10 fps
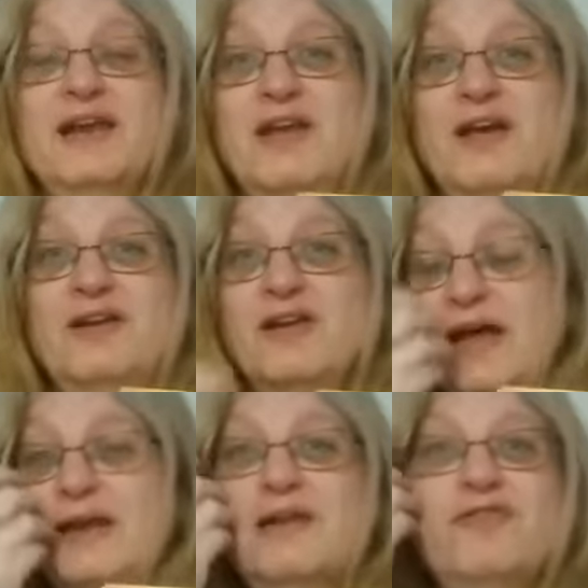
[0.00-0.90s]
And
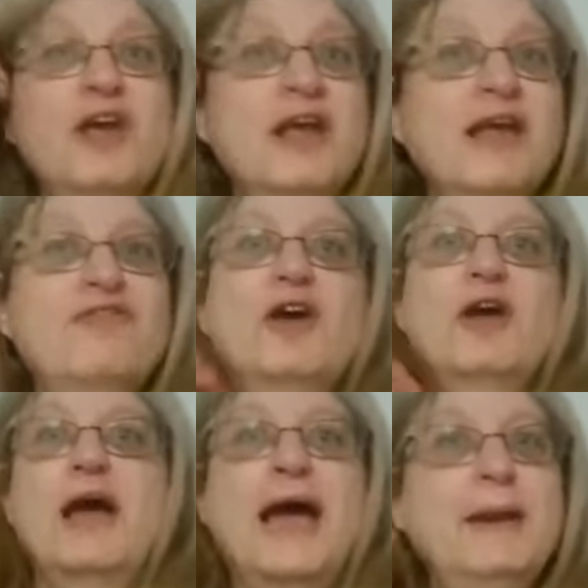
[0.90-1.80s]
if
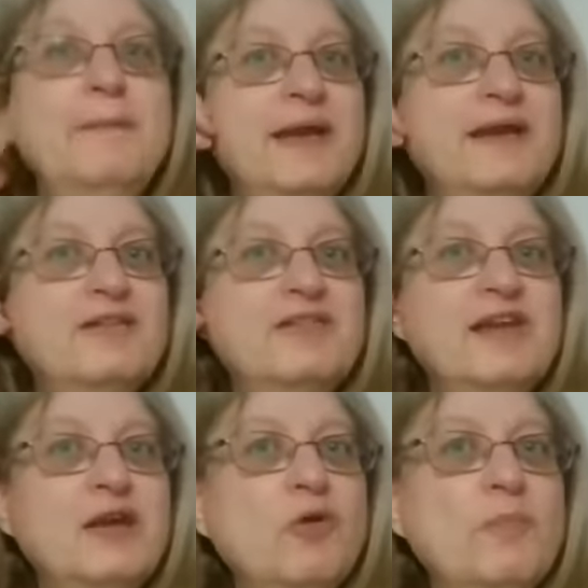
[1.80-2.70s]
A, B and
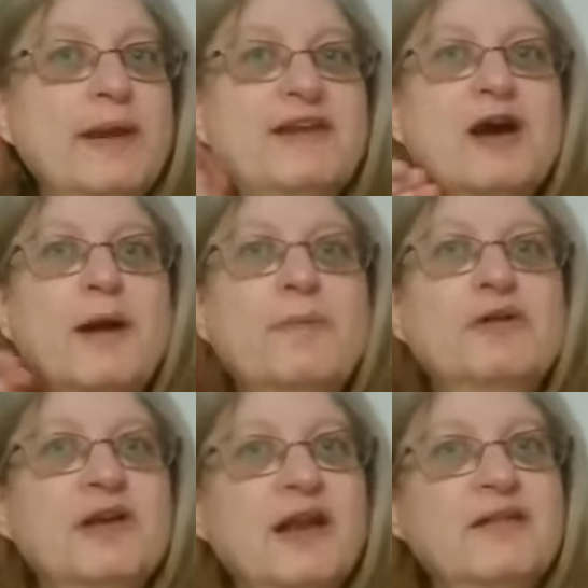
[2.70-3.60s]
C all meet up
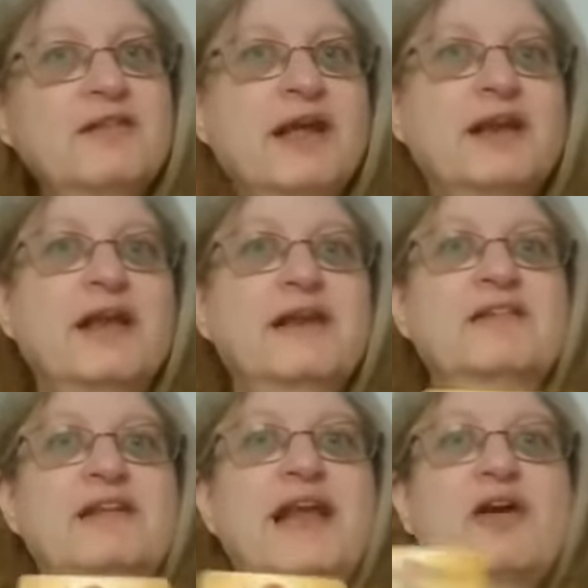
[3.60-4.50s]

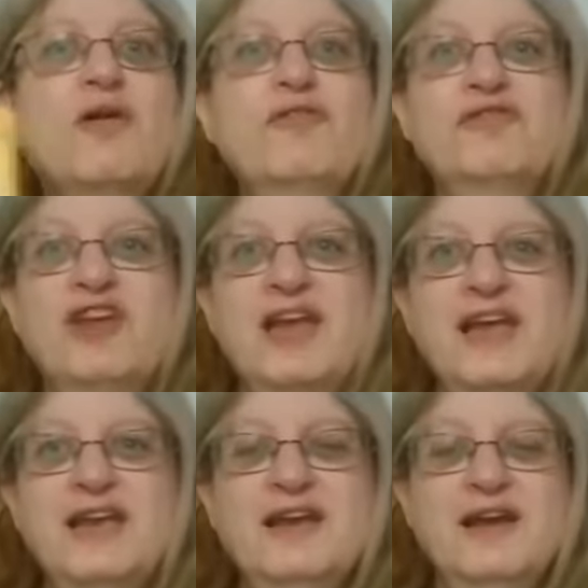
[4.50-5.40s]
and slag off
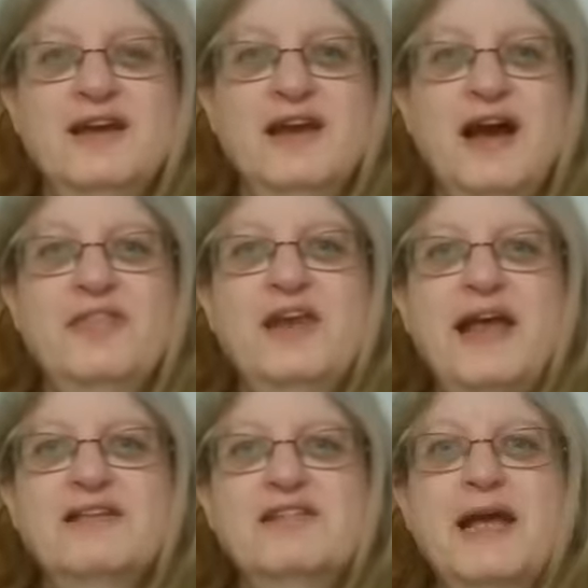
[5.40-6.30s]
D, and the
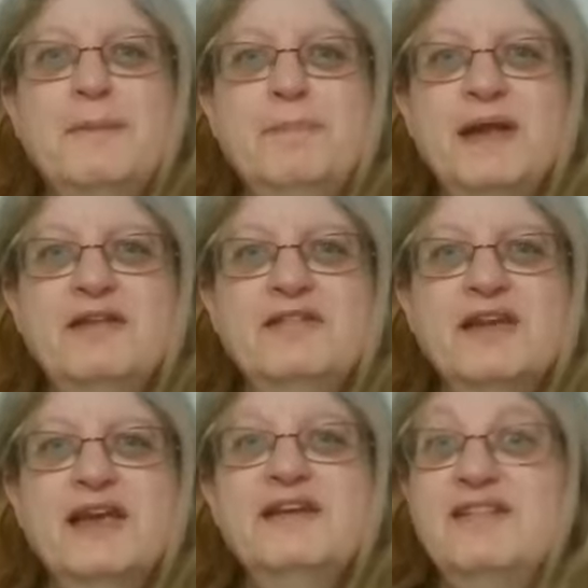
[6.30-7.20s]
next day B,
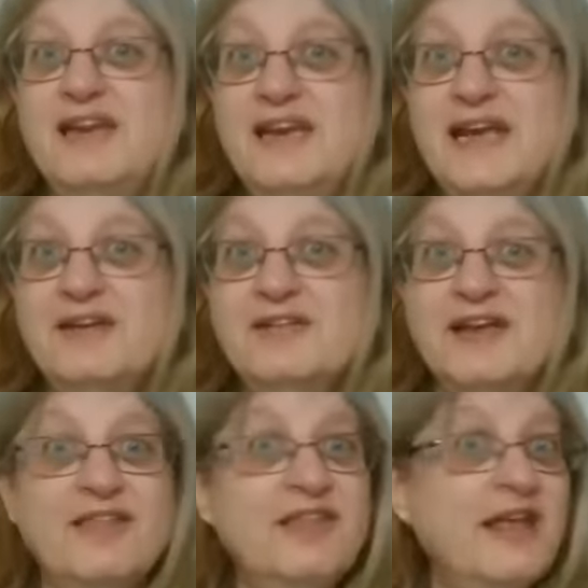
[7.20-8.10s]
C and D get
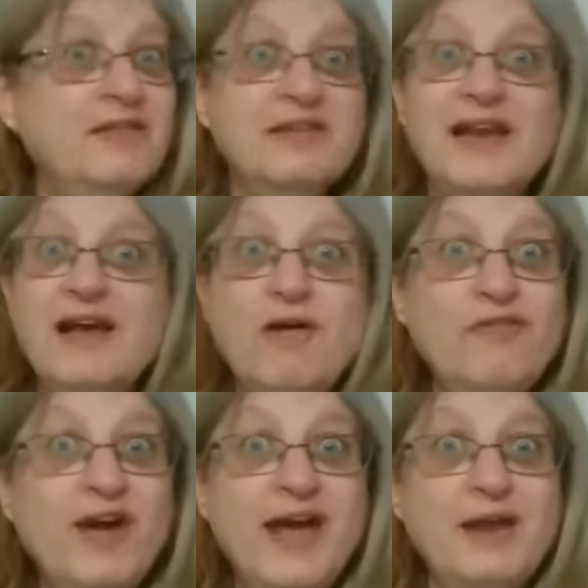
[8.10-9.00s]
together, they'll slag
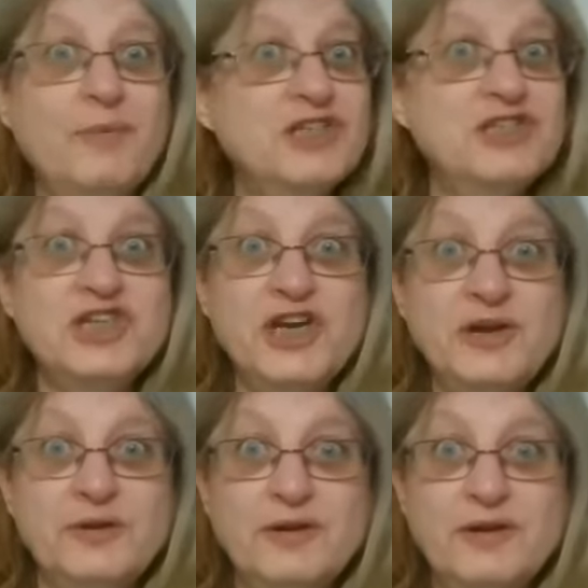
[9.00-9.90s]
off A, which is
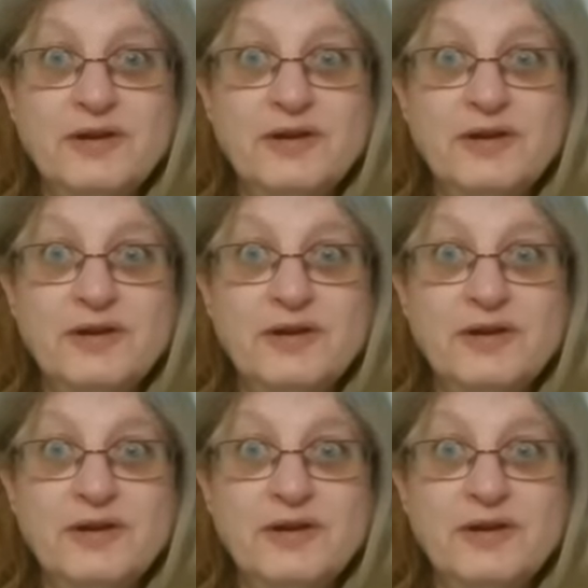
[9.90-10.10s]
you.